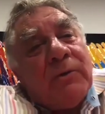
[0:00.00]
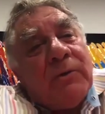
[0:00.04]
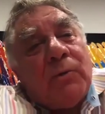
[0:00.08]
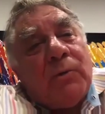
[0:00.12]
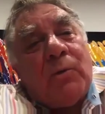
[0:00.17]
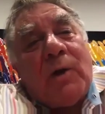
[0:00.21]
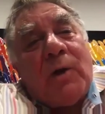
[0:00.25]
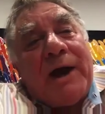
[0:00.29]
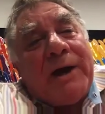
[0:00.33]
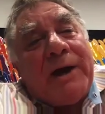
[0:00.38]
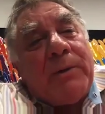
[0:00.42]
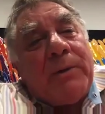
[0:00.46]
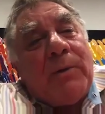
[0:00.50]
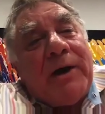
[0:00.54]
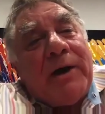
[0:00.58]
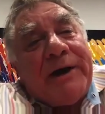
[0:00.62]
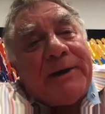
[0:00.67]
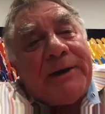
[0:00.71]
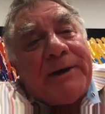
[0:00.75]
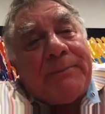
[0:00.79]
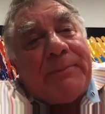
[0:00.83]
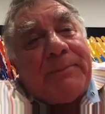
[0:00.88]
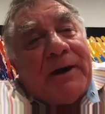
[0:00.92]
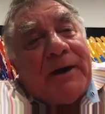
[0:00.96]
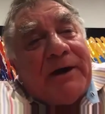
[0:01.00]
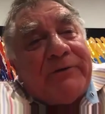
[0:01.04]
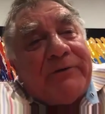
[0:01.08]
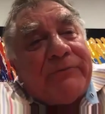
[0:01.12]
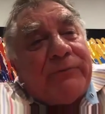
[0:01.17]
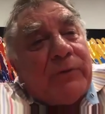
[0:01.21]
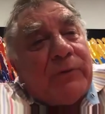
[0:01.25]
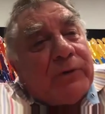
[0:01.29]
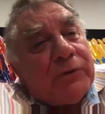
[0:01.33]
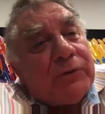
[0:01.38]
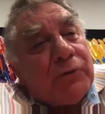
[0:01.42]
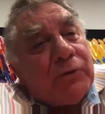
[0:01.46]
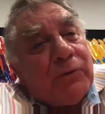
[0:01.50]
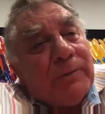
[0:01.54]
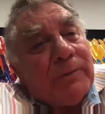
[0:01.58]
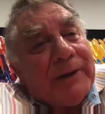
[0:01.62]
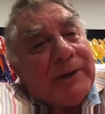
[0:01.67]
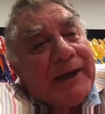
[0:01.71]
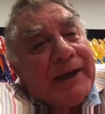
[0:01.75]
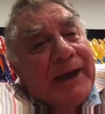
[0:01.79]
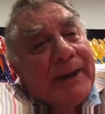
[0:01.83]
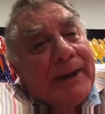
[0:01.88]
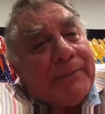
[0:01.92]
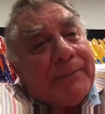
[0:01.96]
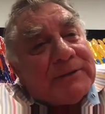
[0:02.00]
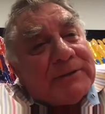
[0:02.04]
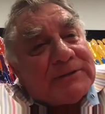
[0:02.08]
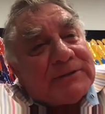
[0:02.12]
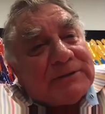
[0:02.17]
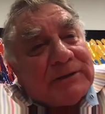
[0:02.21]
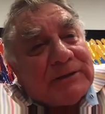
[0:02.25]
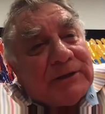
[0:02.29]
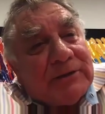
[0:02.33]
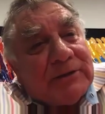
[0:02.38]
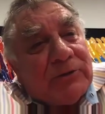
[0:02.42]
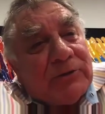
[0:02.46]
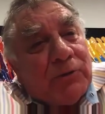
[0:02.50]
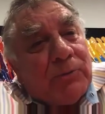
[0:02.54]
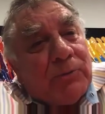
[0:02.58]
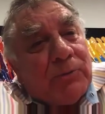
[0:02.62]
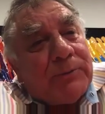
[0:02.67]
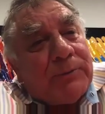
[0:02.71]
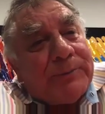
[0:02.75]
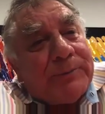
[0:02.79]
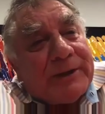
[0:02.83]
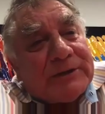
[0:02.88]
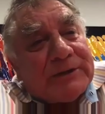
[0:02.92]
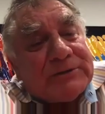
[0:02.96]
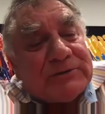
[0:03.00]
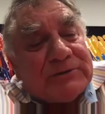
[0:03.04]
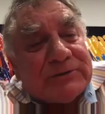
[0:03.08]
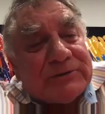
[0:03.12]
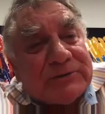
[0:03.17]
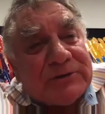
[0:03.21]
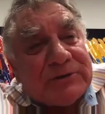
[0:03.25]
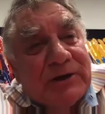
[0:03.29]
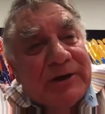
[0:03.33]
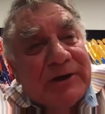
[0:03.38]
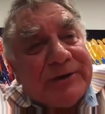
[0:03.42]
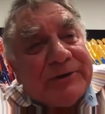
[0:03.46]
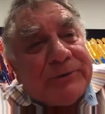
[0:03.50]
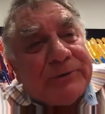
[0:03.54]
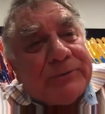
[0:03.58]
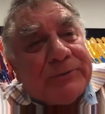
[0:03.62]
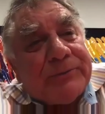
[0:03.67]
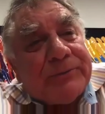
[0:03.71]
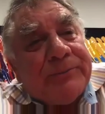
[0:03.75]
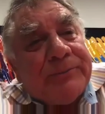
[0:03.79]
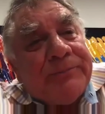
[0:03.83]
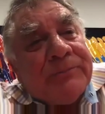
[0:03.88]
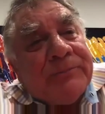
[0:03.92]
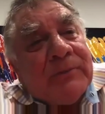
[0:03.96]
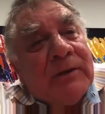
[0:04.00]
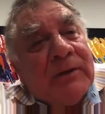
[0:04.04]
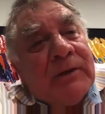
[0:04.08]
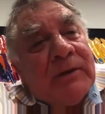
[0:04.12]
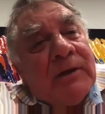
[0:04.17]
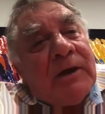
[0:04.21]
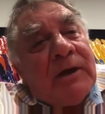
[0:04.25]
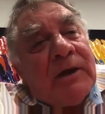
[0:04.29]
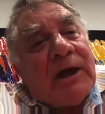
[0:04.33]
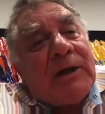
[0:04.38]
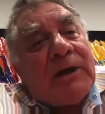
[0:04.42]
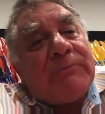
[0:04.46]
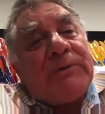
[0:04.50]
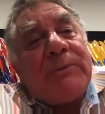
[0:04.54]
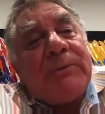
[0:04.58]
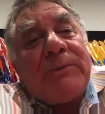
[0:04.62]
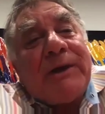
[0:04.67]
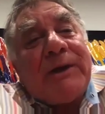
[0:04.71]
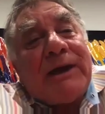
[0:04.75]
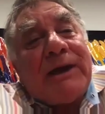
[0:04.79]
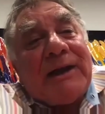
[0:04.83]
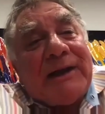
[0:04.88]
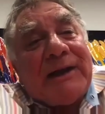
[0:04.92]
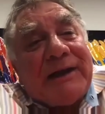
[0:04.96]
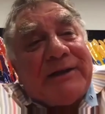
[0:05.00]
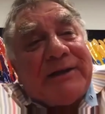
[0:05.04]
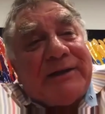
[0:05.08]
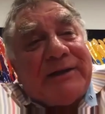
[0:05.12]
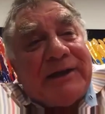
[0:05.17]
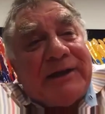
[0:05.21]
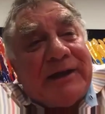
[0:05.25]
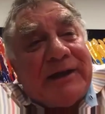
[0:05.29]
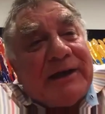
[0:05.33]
way above what normally happens in a normal menstrual cycle. And when we collect the